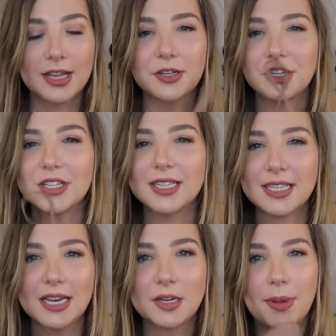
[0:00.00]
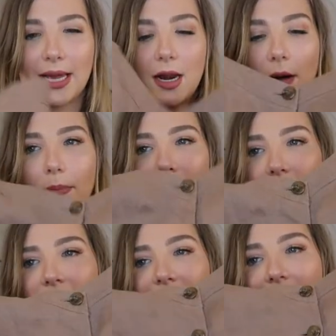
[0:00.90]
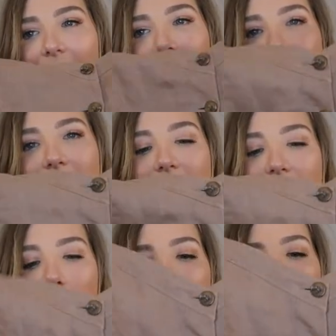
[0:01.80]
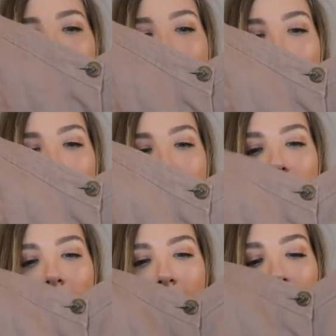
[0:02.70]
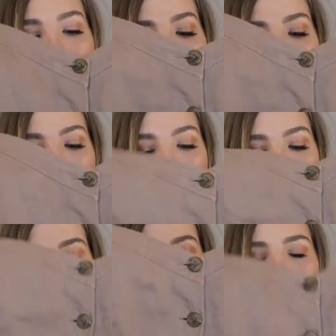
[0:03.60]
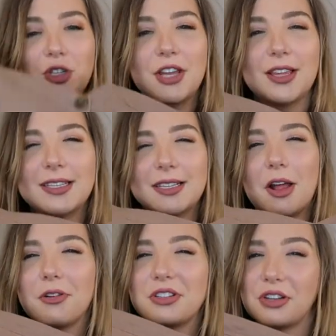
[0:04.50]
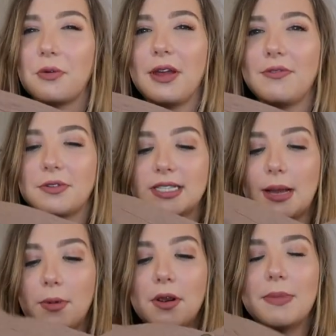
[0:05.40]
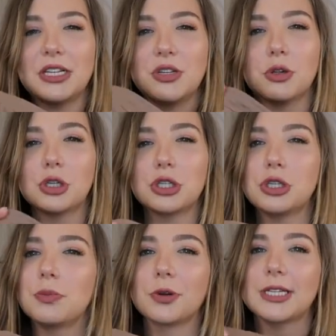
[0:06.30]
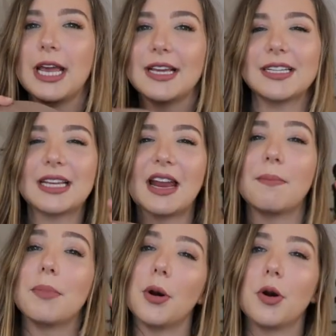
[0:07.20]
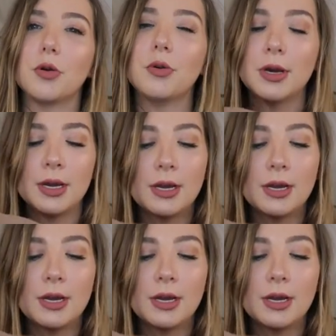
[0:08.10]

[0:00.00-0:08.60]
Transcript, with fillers: So I just decided to pick it up, but it looks like this. It's a brown uh, dress, which I think this color is great for summer. It makes you look super tanned and kind of boho.